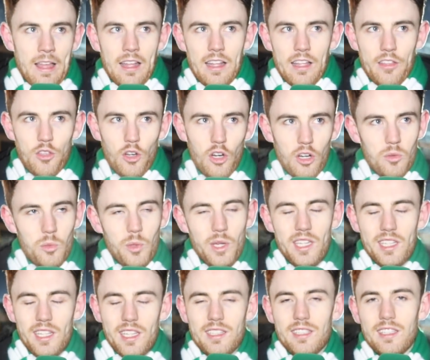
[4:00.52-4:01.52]
I thought we
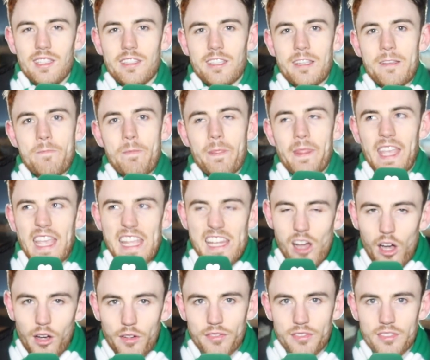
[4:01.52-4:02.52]
created
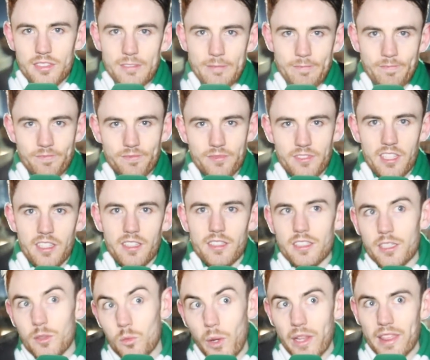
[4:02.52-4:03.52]
enough to,
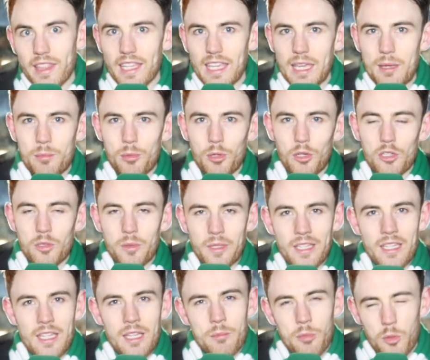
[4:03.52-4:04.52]
to win the game
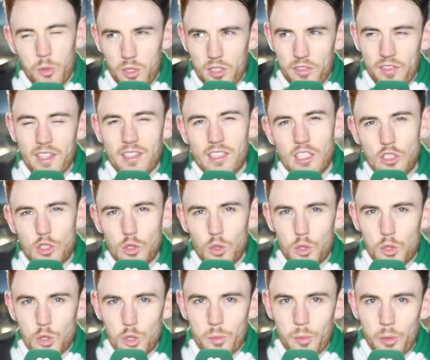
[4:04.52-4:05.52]
probably, but we defended
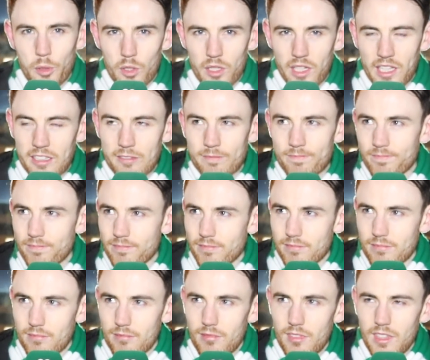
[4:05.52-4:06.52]
so so poorly.
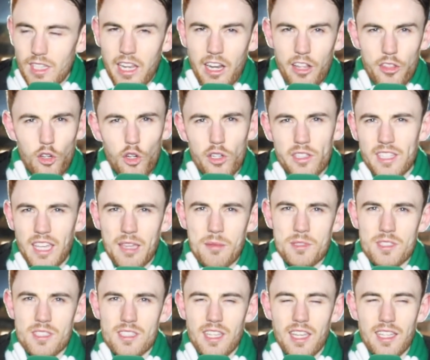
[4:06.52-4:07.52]
And I thought at
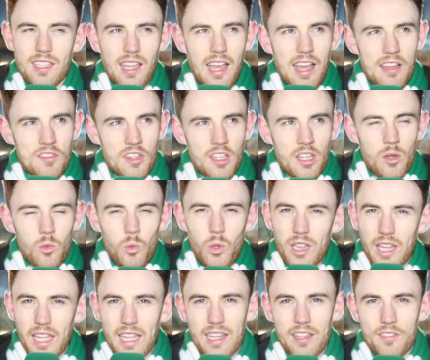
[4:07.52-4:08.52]
times in the second half we
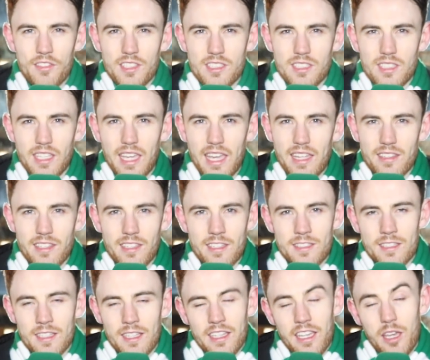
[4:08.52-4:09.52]
let Livingston get to
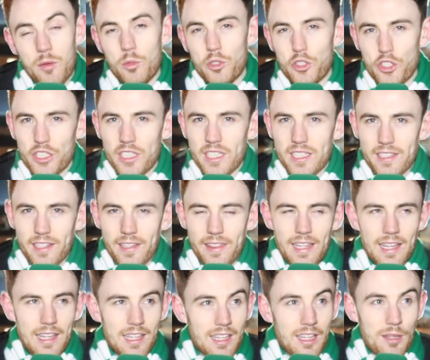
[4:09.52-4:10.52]
us, and we shouldn't have done
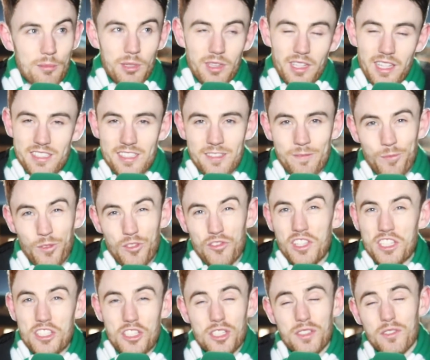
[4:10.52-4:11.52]
that. But listen,
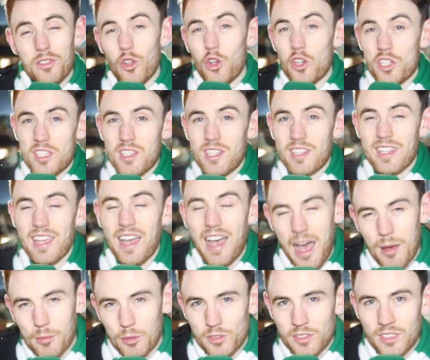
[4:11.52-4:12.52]
Rangers have lost to
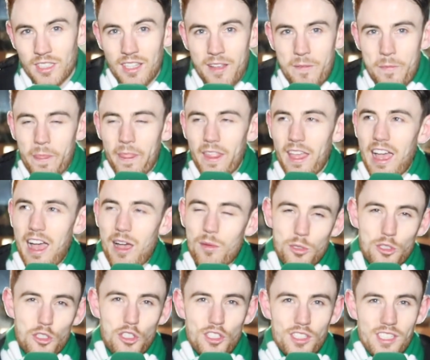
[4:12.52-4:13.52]
Hamilton. I
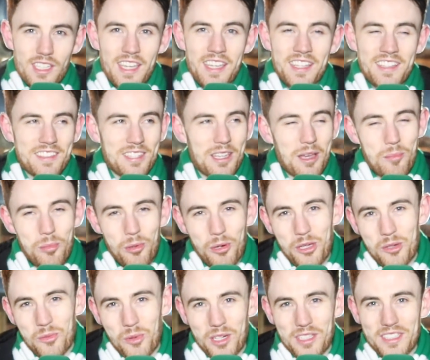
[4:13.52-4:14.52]
was just saying to a
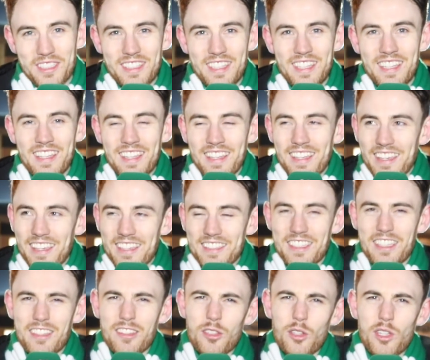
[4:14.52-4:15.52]
boy at work today. He
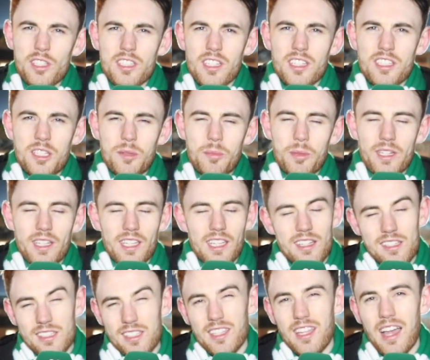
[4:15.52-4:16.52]
said, "Who's it Rangers playing
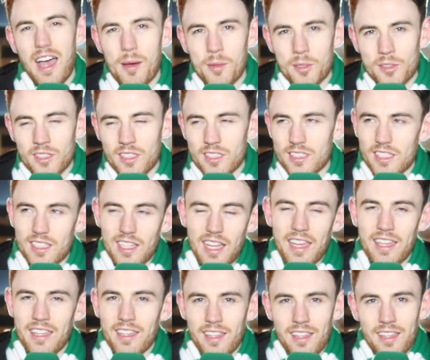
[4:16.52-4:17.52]
again?" He said Hamilton. I said,
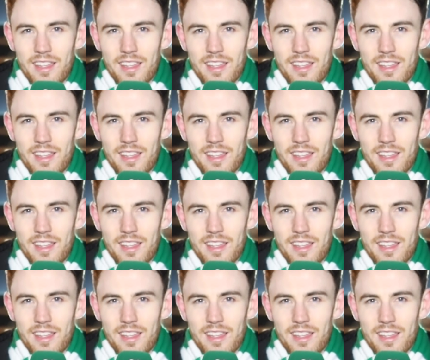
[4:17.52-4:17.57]
"Aye."